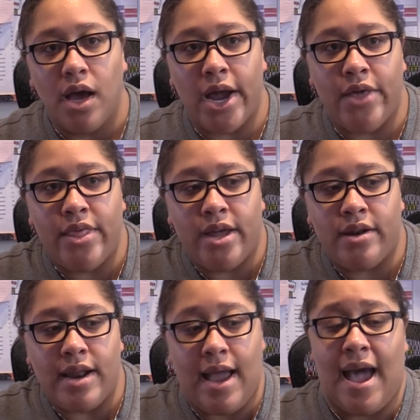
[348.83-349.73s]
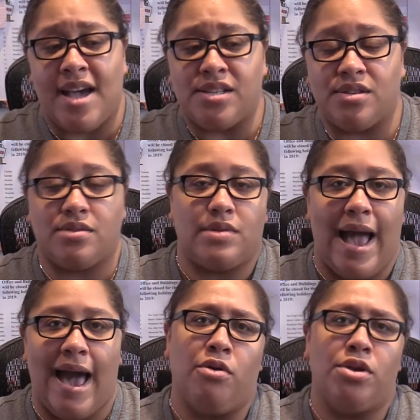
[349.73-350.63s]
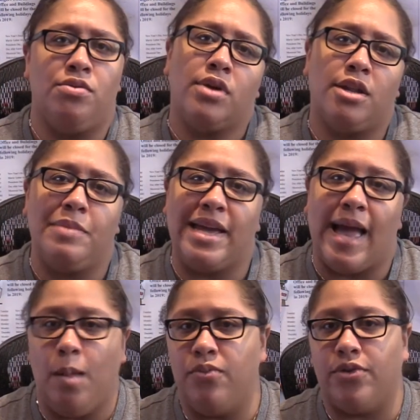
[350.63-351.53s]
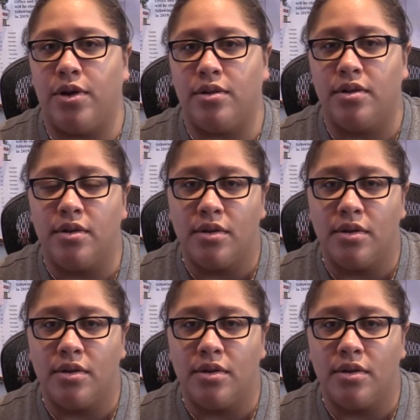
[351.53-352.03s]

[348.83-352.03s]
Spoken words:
And then ask how you can be helpful,